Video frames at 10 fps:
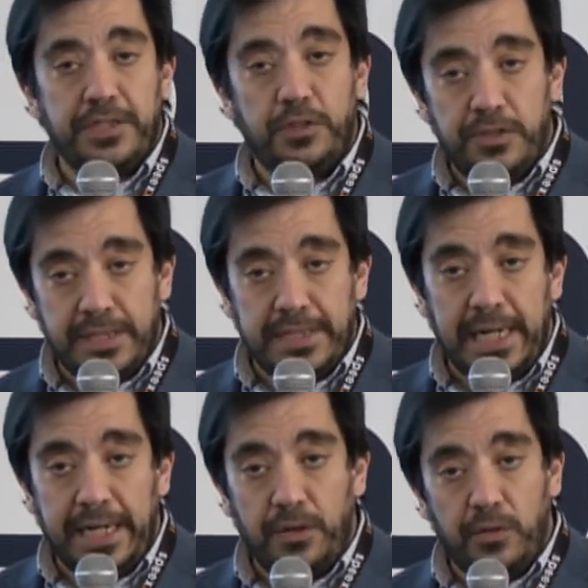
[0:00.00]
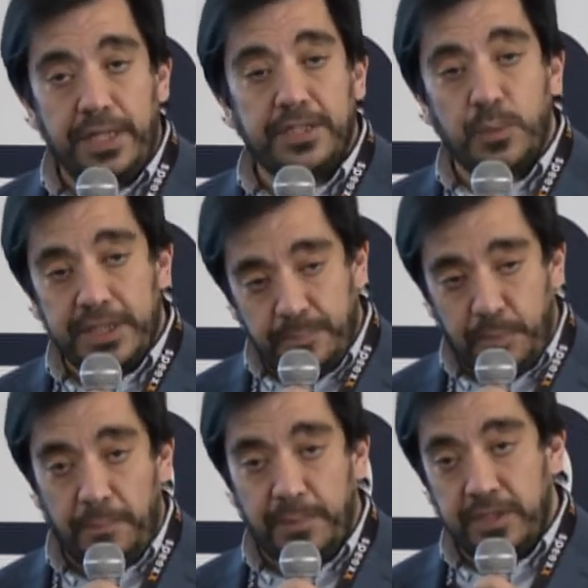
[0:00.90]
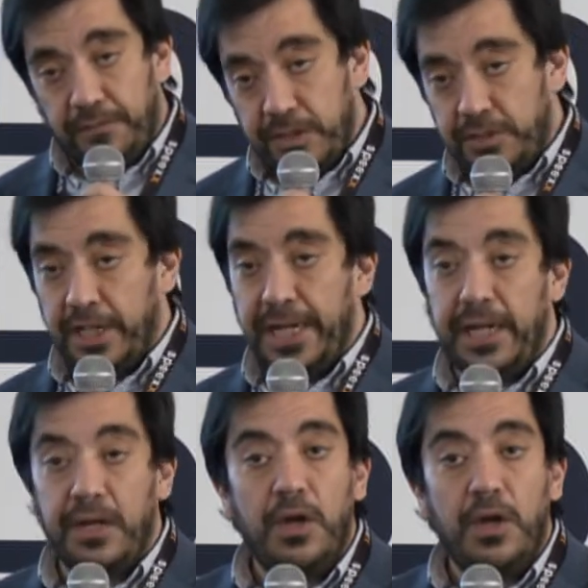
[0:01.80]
who's the target audience? What's the purpose of this training?